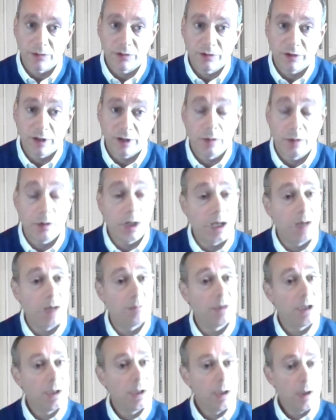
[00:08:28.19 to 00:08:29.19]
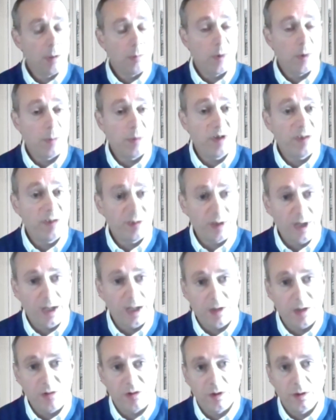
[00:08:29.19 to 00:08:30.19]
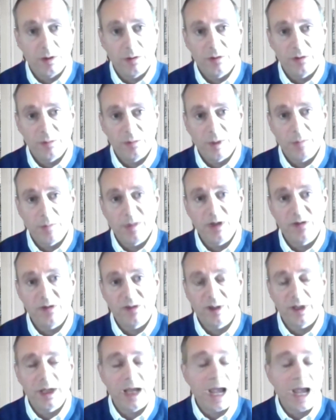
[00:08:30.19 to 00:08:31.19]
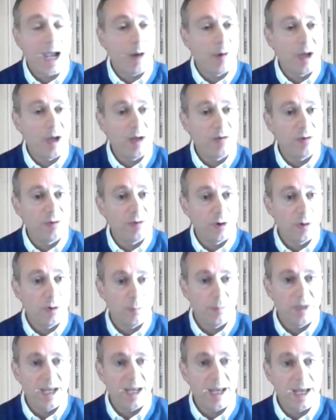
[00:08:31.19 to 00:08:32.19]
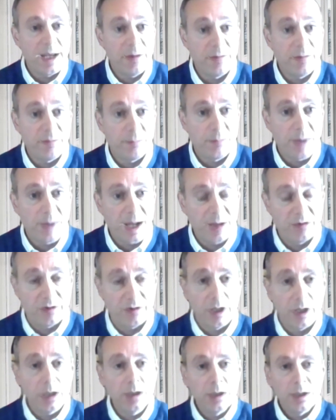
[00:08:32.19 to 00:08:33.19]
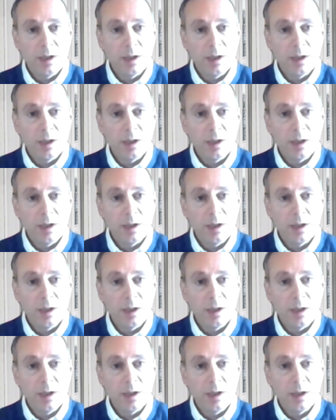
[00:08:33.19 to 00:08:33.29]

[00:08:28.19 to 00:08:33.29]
So when we see issues and when we see how agents could behave better,